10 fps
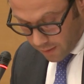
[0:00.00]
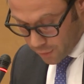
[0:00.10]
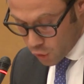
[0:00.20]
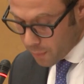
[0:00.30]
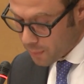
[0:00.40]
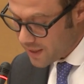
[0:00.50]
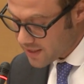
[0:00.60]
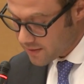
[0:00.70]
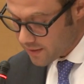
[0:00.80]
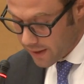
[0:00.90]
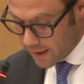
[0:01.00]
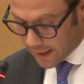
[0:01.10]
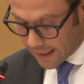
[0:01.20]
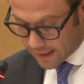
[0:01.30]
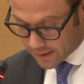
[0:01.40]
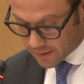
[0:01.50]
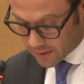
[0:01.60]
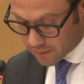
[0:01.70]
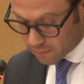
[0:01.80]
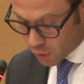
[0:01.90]
Europe recently
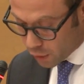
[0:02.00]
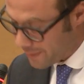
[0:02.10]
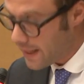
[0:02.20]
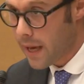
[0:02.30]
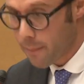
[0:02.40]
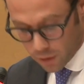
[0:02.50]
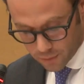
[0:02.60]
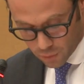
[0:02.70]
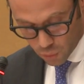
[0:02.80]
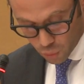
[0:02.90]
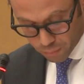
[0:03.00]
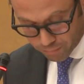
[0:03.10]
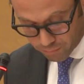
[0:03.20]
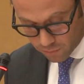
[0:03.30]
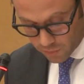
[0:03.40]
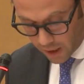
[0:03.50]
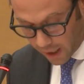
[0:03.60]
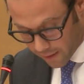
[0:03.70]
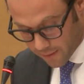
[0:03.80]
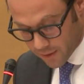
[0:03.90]
has not been able to
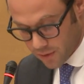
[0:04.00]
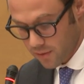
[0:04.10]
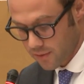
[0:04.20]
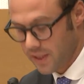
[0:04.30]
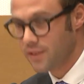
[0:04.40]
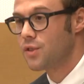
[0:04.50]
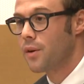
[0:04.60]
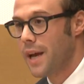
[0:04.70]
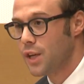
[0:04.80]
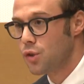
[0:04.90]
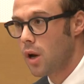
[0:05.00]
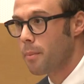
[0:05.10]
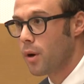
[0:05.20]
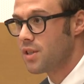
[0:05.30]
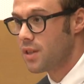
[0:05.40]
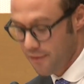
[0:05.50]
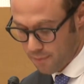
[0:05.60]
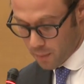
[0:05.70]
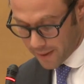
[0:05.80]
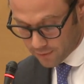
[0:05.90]
harness the international positive
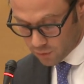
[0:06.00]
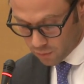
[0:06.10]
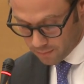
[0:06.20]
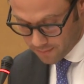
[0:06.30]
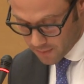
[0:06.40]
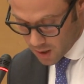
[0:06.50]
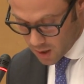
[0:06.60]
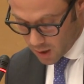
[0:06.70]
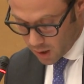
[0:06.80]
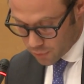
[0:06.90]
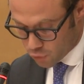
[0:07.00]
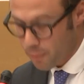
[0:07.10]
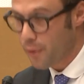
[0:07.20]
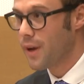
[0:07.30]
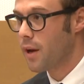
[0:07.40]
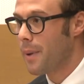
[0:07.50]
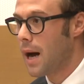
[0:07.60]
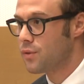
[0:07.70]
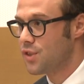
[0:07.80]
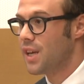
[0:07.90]
momentum to bring
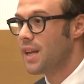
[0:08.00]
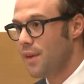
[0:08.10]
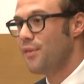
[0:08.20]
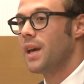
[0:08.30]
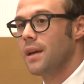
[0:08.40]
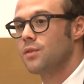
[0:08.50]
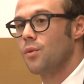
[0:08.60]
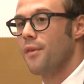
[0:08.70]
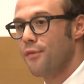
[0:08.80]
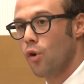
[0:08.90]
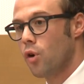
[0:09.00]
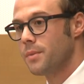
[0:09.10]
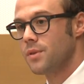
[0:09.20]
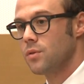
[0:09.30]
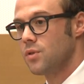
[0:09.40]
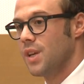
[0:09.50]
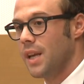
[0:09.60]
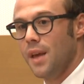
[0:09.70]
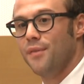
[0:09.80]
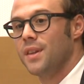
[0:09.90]
about significant reforms,
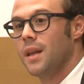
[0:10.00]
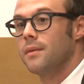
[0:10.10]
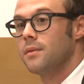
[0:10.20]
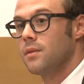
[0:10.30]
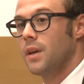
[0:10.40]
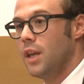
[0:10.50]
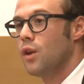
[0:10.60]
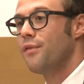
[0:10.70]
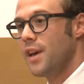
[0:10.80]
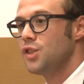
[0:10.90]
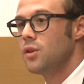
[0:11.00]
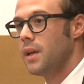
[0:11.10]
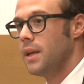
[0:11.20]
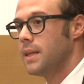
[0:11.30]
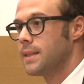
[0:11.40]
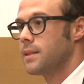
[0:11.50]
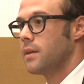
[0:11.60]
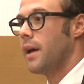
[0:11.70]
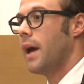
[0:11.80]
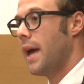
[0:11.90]
significant innovation in its
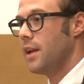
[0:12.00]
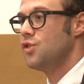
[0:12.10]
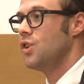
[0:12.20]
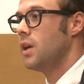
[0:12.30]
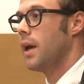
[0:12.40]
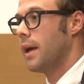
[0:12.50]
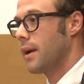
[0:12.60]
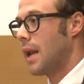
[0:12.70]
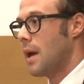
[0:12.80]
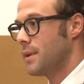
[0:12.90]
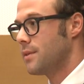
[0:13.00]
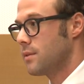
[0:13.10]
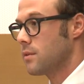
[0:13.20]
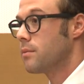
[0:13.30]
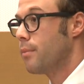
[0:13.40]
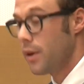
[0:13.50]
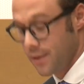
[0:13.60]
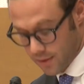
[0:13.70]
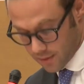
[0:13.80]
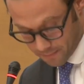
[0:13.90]
energy and climate
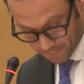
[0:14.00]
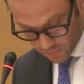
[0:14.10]
policies.